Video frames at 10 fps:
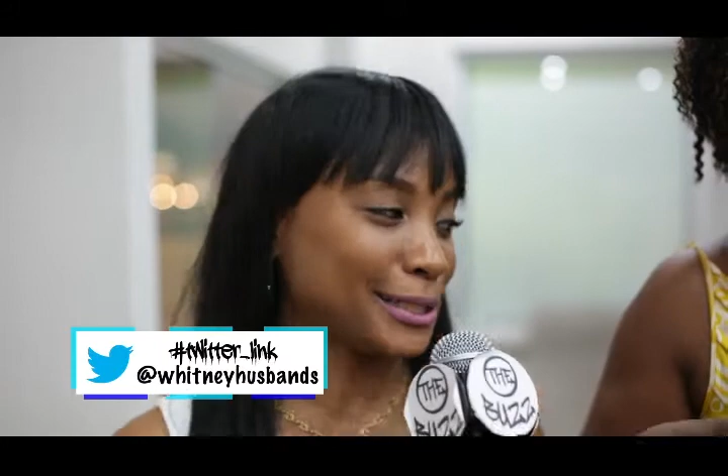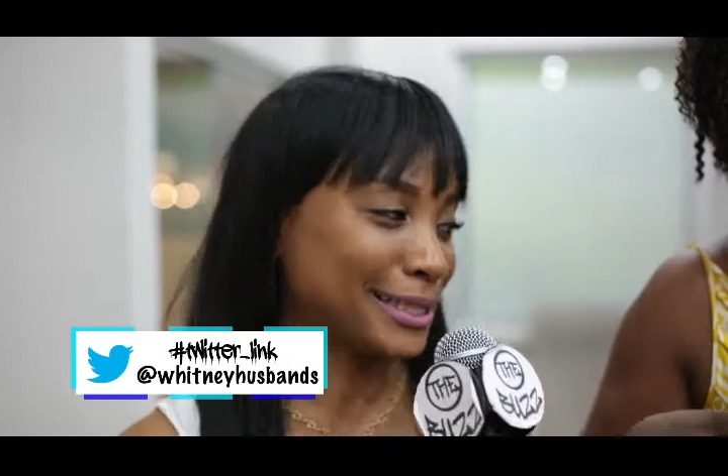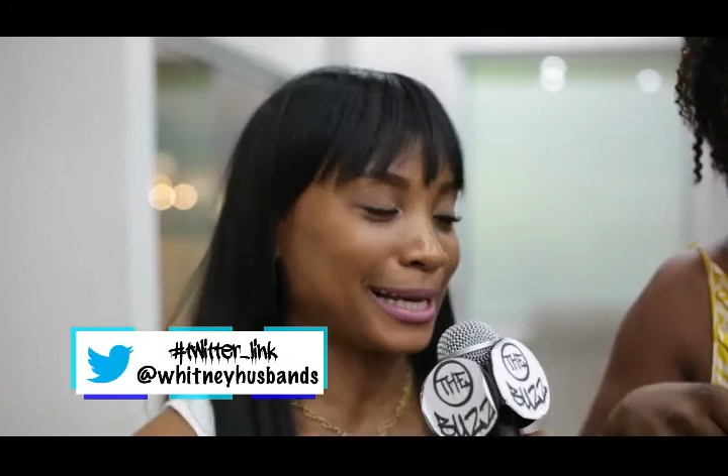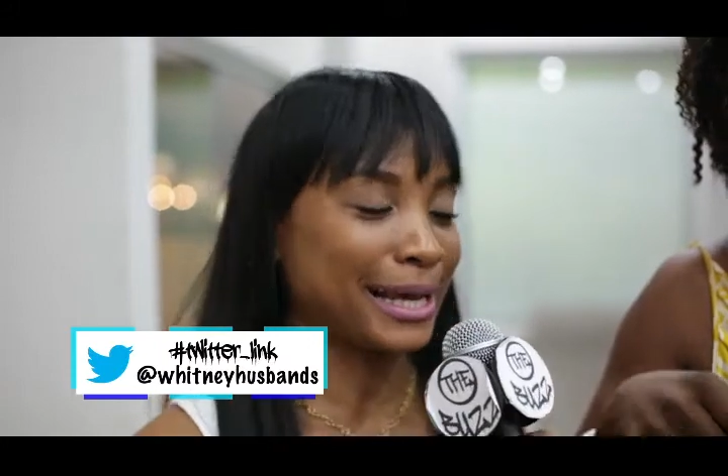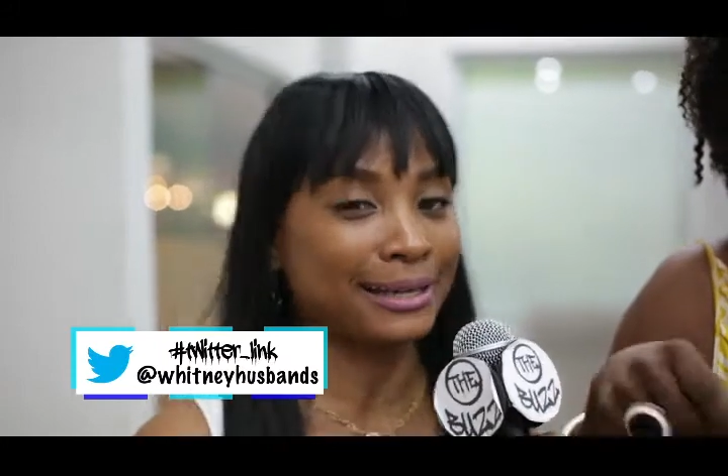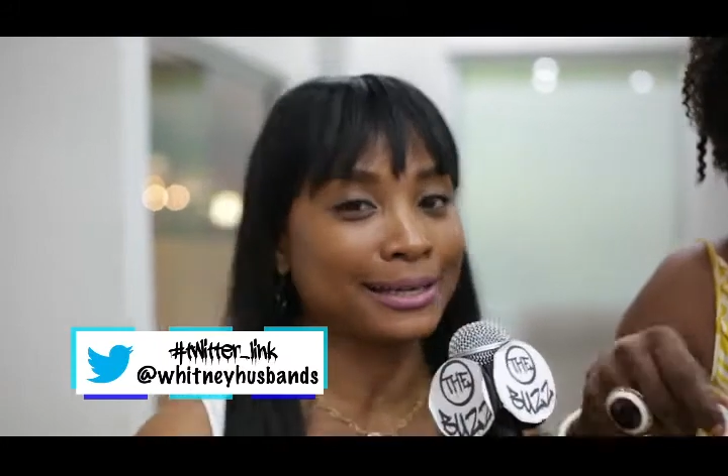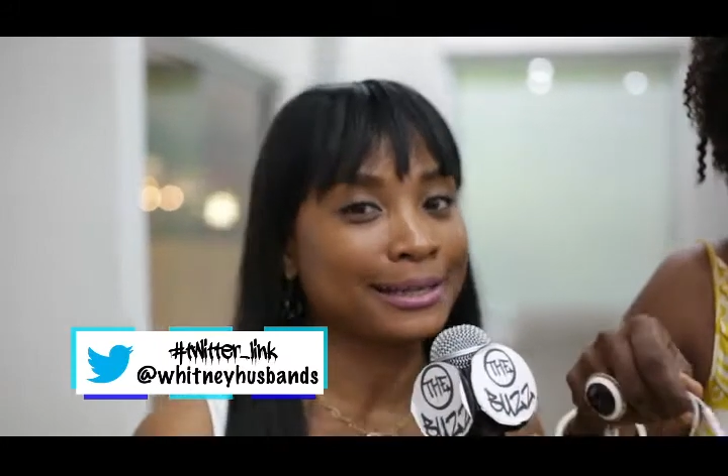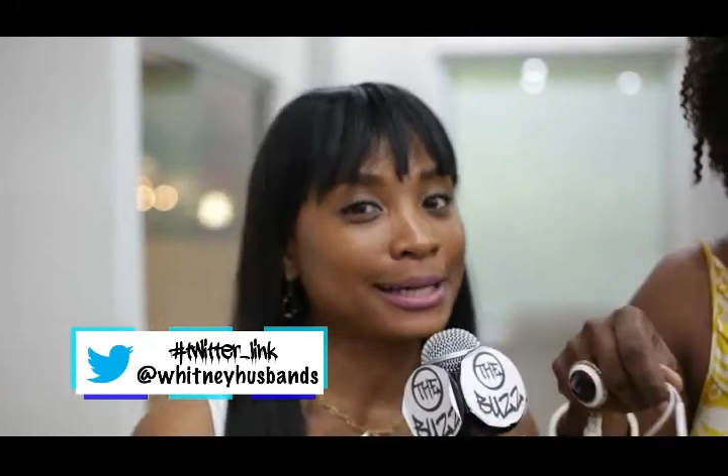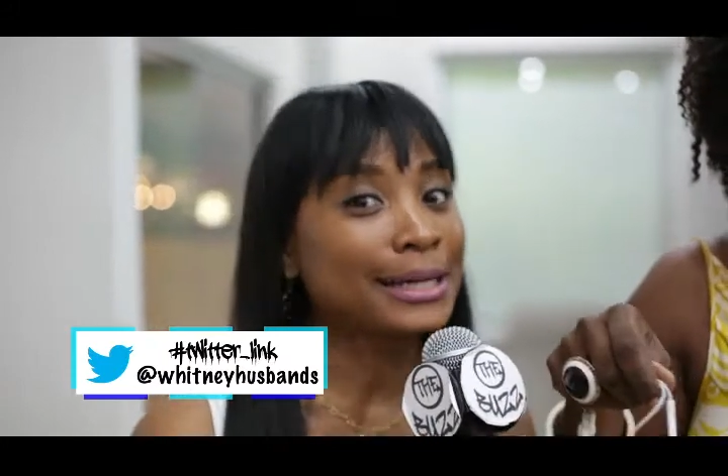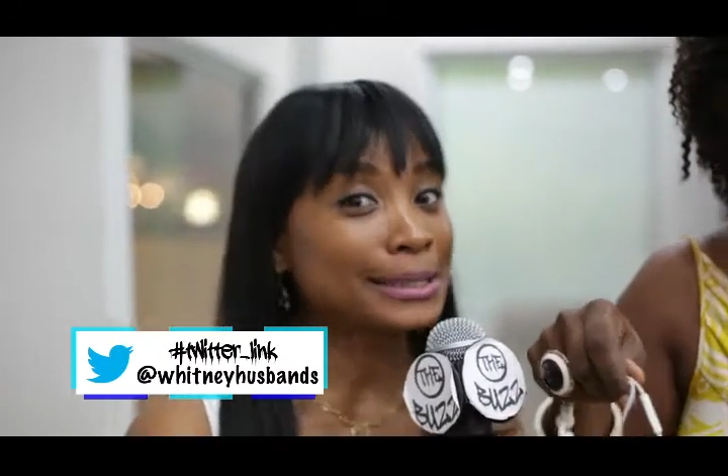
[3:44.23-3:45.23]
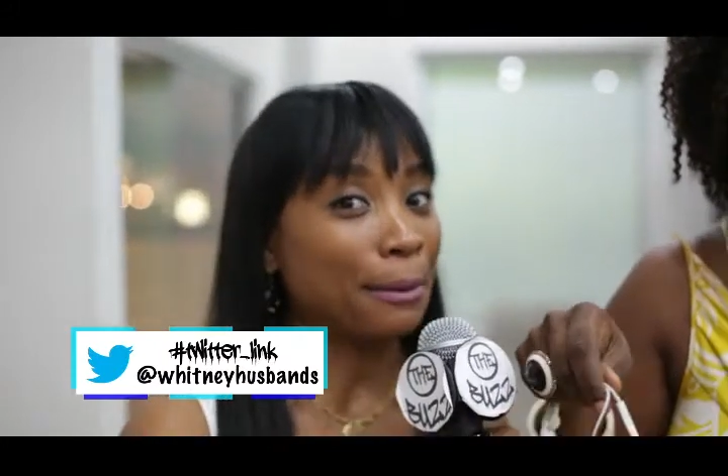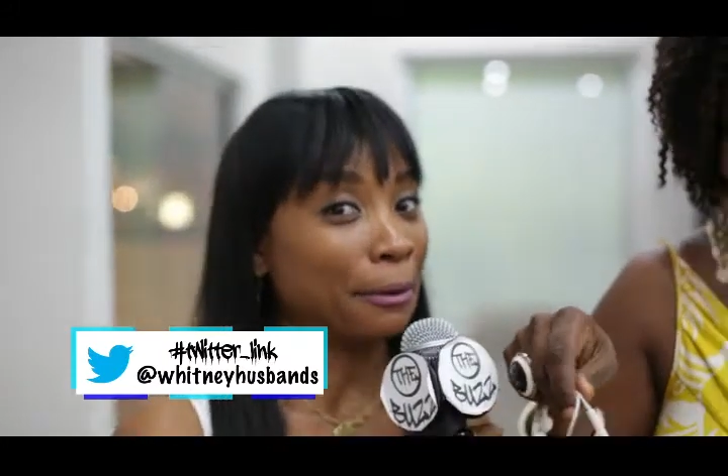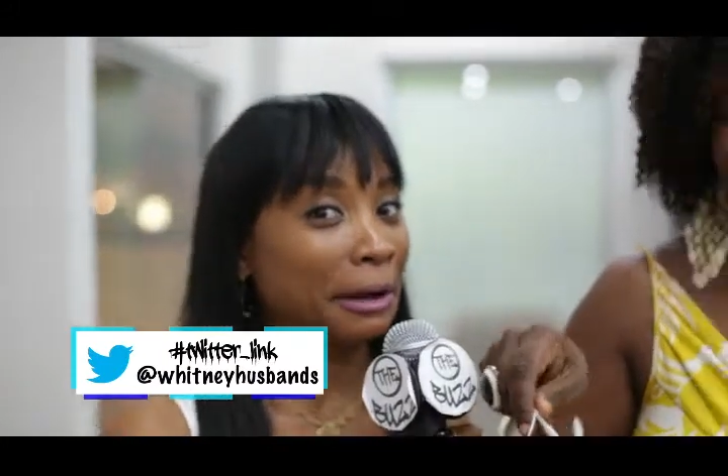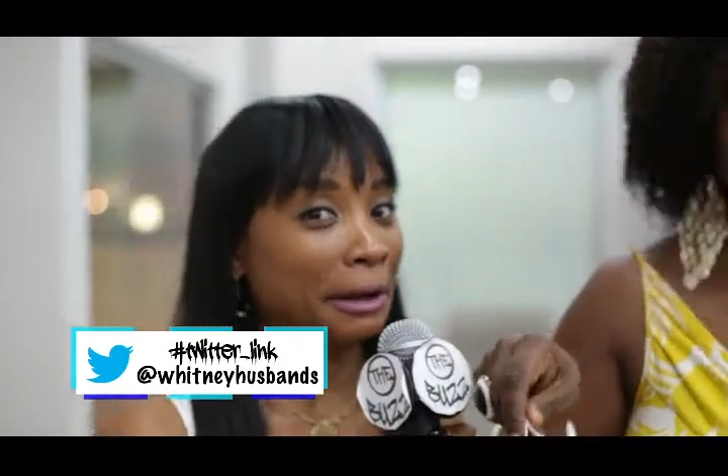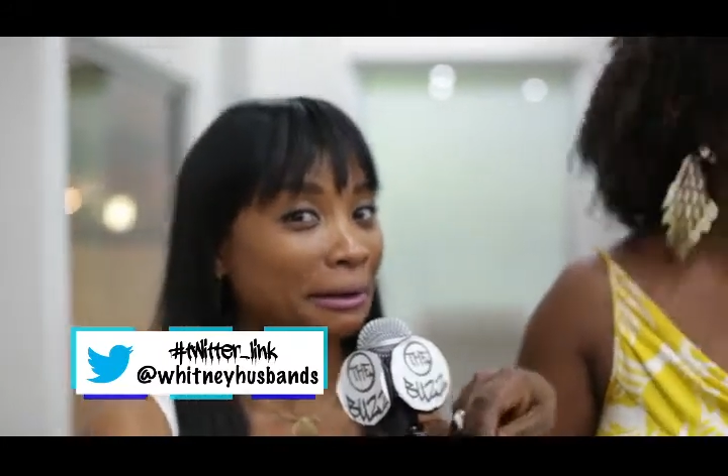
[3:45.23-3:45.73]
just like
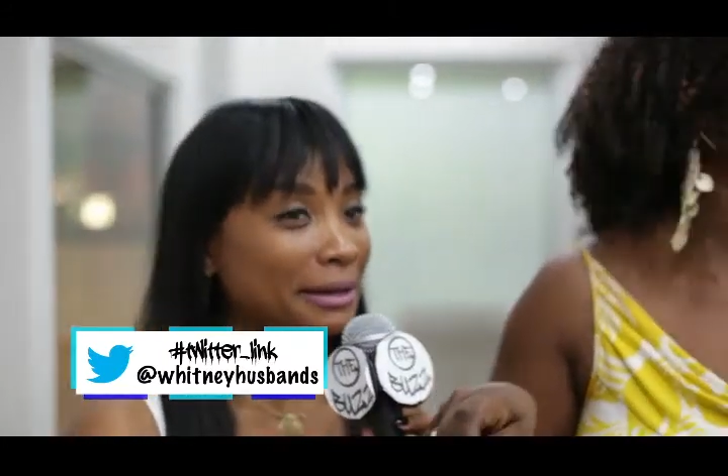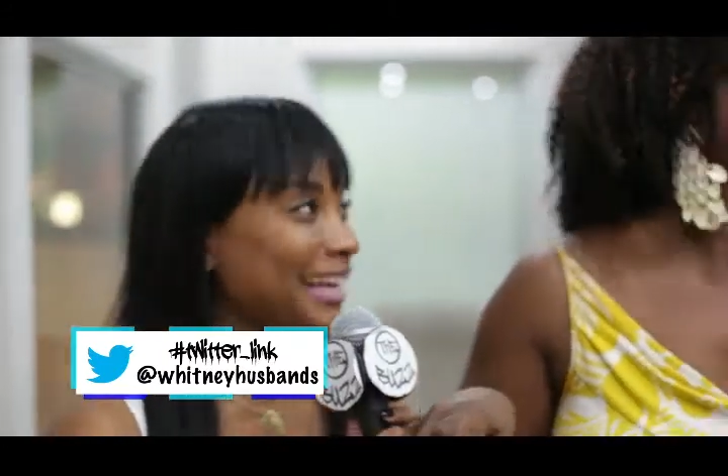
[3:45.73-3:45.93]
Deborah here.